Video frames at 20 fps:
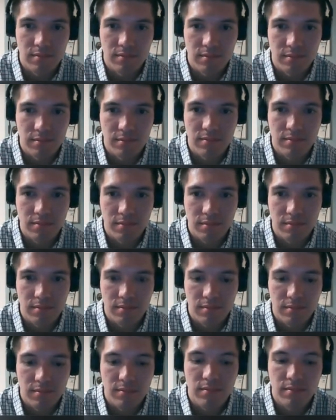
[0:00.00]

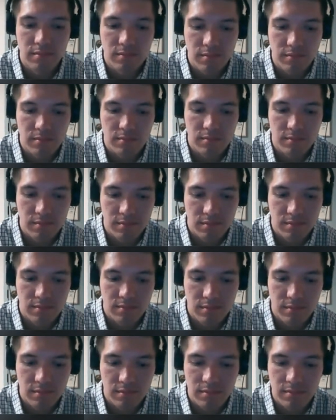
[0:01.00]

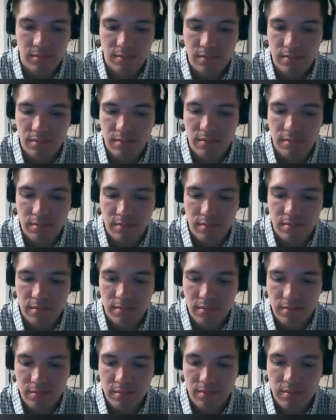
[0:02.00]

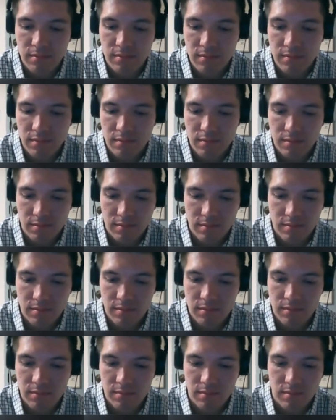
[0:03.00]

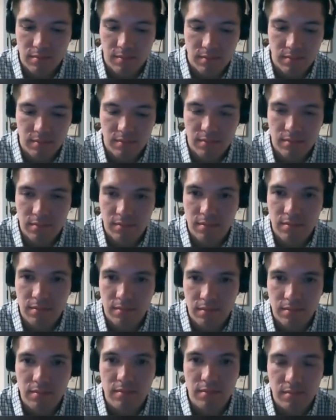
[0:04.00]

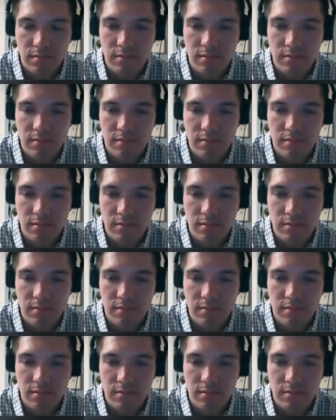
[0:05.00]
(not speaking)